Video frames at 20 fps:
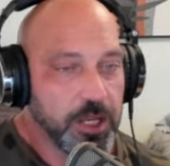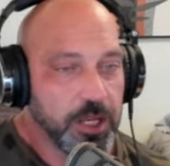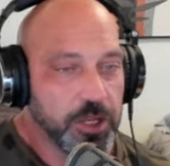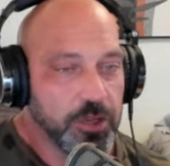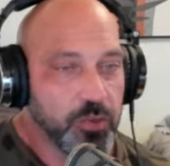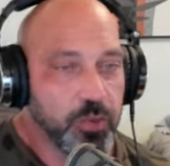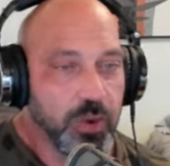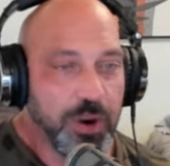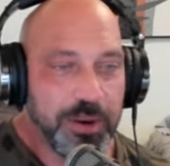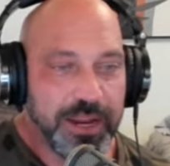
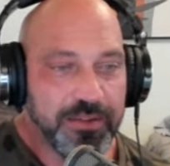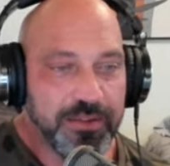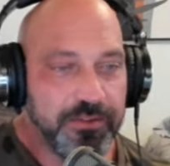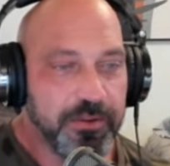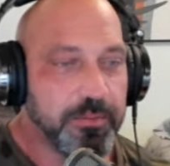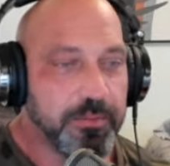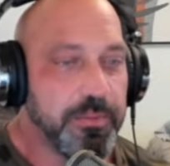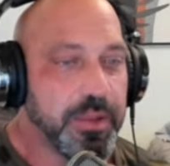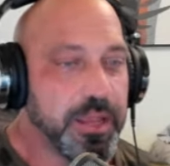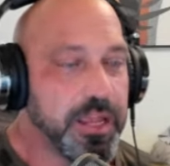what
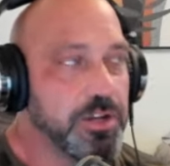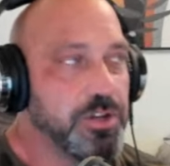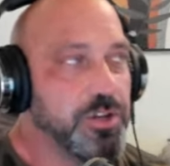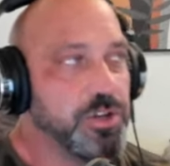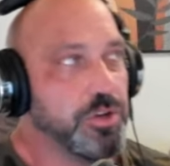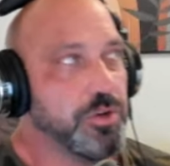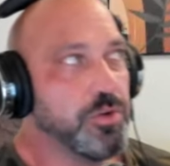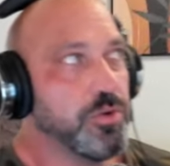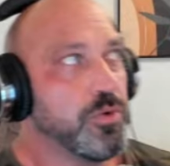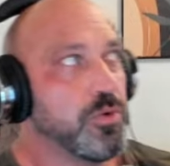made
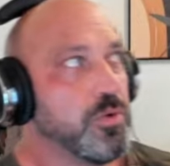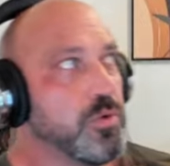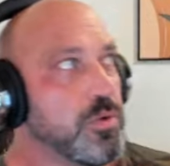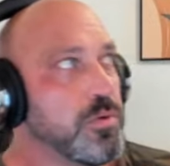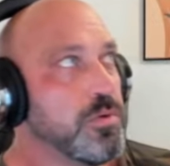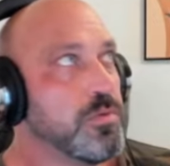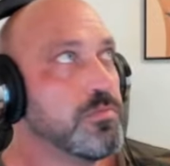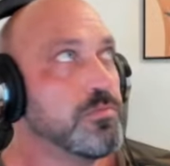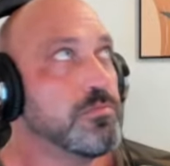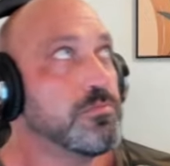you
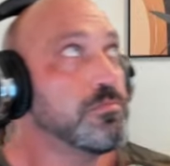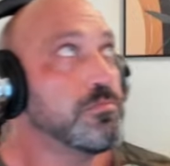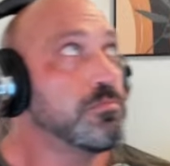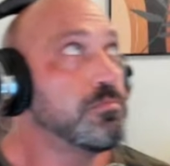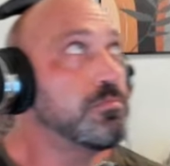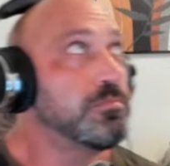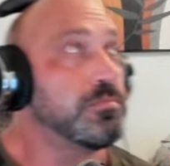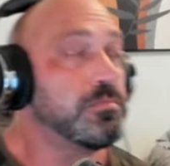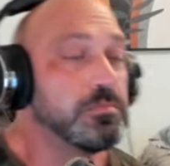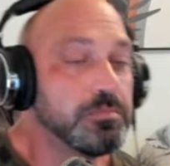
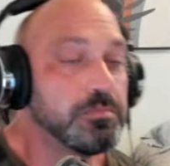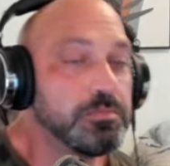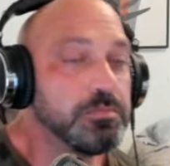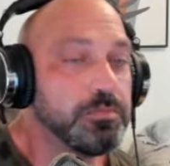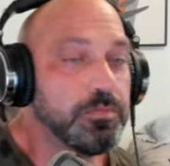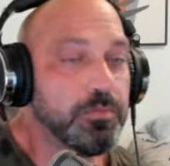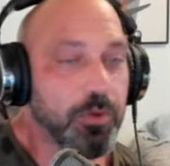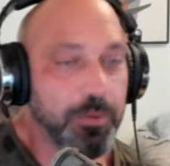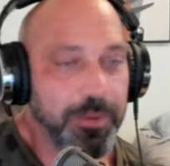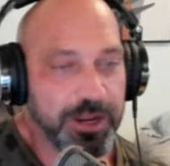
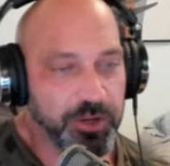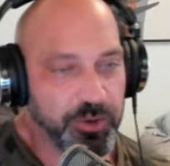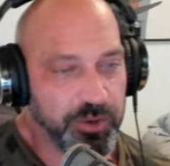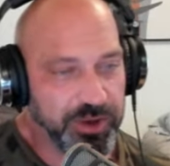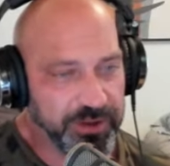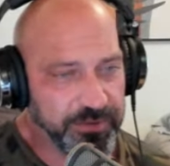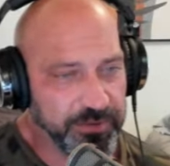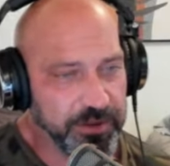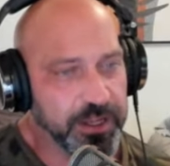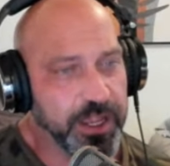
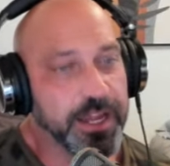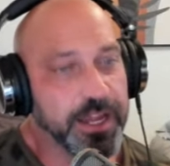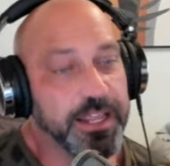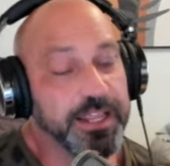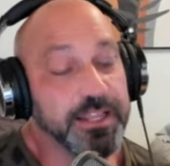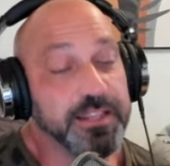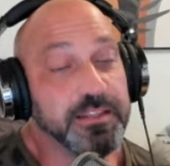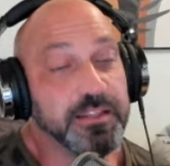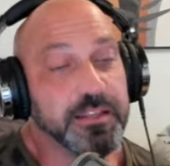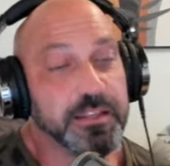even get
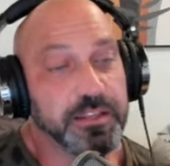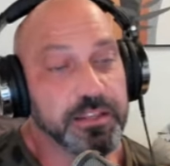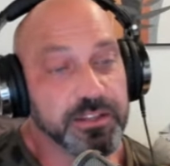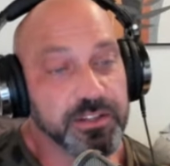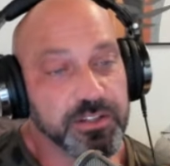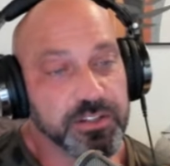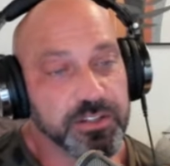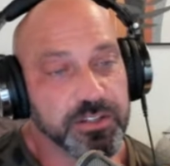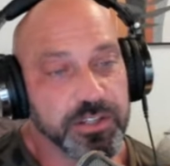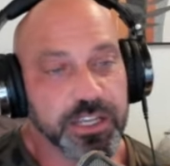into
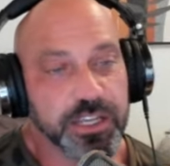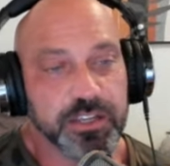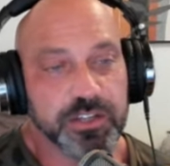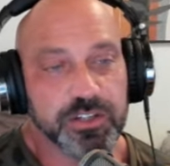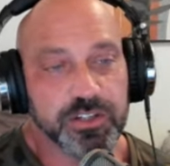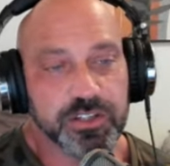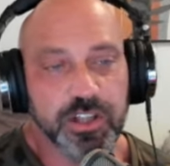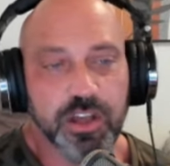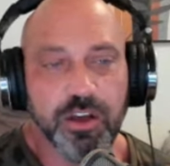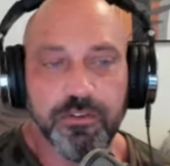this like
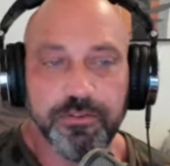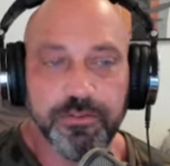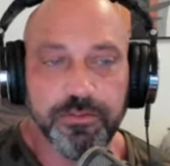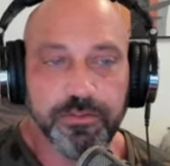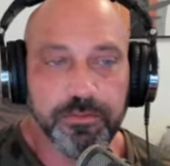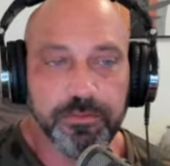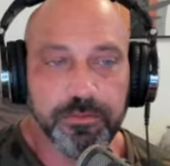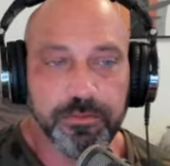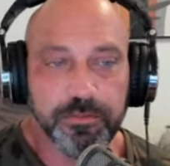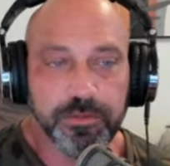stuff
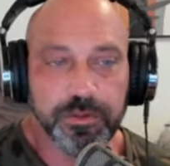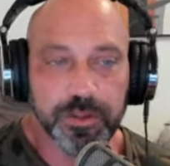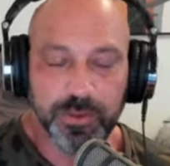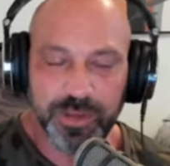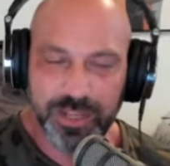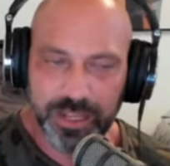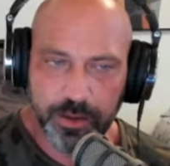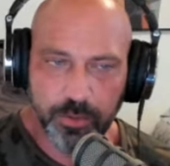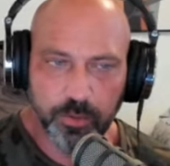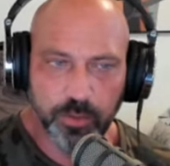to
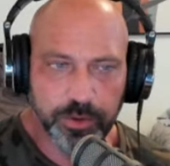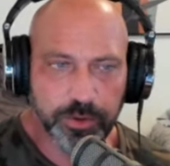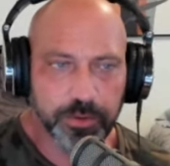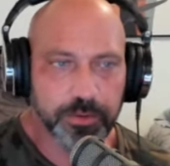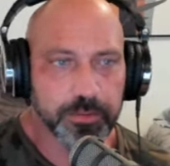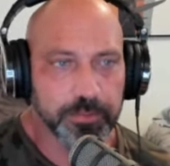begin with?